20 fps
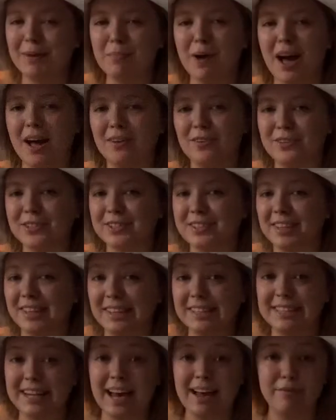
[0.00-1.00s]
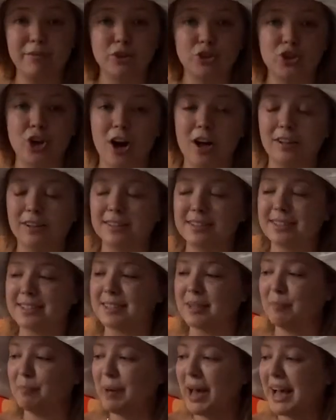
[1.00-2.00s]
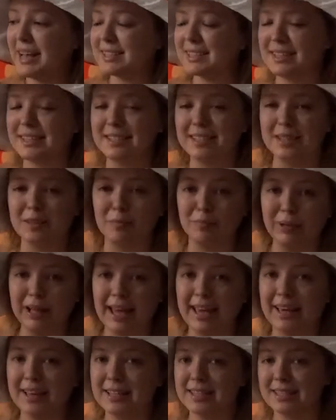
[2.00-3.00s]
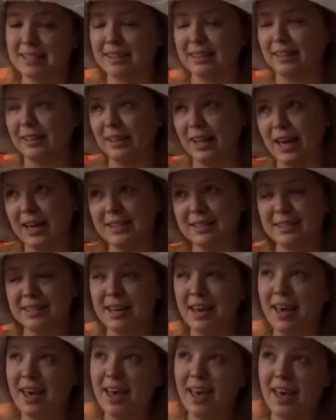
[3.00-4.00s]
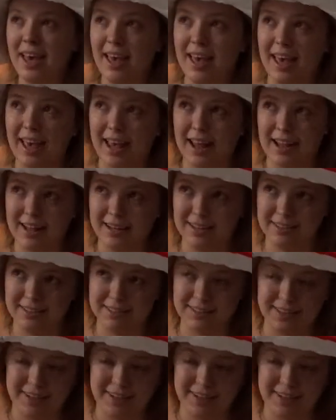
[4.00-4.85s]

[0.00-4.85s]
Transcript: bottles and the Godiva chocolates and the baskets and the blankets and the lights and